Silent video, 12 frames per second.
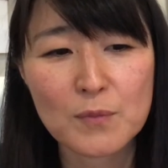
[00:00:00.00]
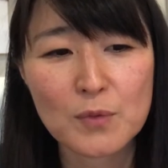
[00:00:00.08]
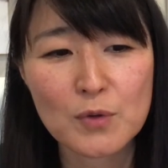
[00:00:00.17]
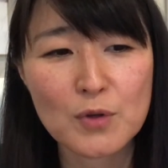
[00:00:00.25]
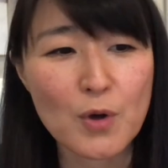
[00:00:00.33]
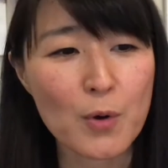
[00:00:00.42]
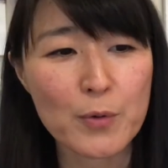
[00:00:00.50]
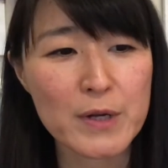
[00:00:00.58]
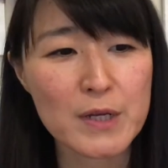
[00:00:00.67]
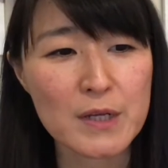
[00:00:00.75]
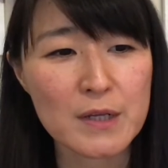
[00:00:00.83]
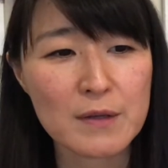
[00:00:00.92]
you
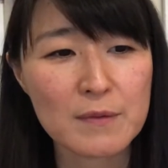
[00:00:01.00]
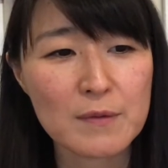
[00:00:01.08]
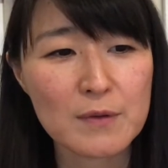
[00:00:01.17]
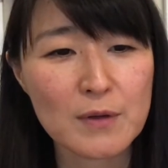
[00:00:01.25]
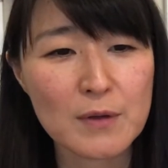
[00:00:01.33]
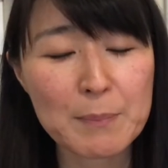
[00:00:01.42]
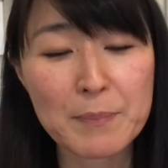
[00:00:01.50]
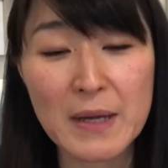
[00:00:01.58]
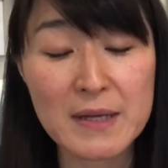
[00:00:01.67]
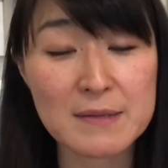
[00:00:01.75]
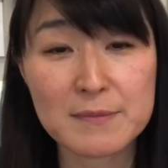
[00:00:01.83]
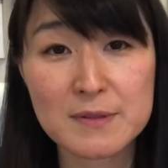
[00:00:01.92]
already,
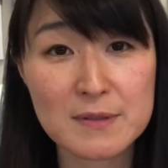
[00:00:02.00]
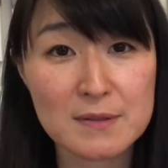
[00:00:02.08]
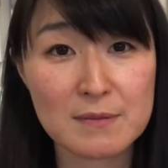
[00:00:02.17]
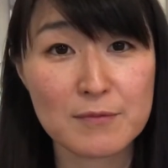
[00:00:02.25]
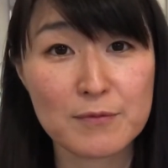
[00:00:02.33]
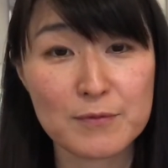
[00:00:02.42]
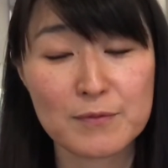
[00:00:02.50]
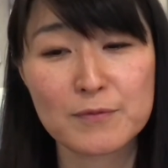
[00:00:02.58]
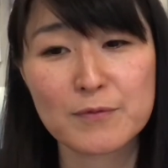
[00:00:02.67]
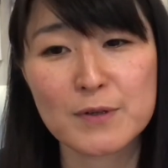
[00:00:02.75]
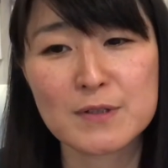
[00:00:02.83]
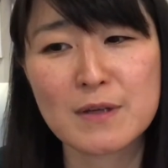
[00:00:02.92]

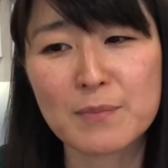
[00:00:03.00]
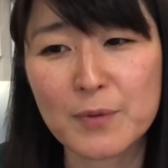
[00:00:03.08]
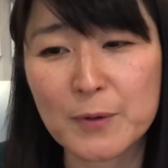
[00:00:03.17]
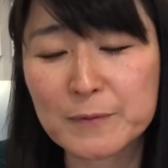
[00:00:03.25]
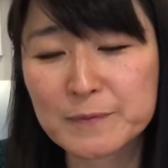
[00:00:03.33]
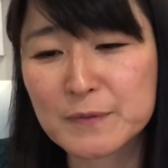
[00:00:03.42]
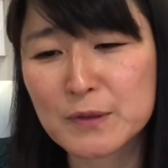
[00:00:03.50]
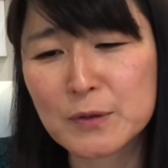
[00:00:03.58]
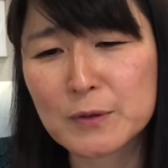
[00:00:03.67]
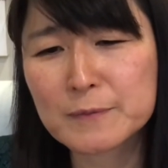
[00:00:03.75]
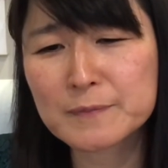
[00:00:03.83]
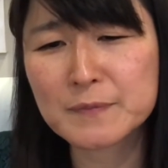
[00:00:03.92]
for example,
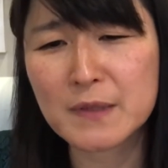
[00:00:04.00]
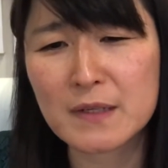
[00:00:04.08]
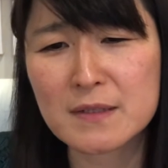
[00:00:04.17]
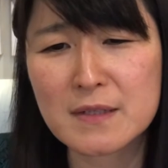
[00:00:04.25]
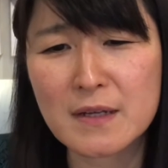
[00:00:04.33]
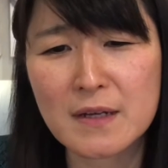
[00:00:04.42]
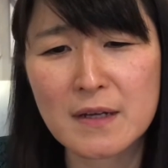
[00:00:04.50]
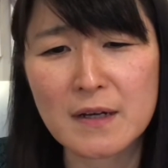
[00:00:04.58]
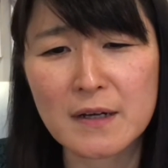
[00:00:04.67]
like setting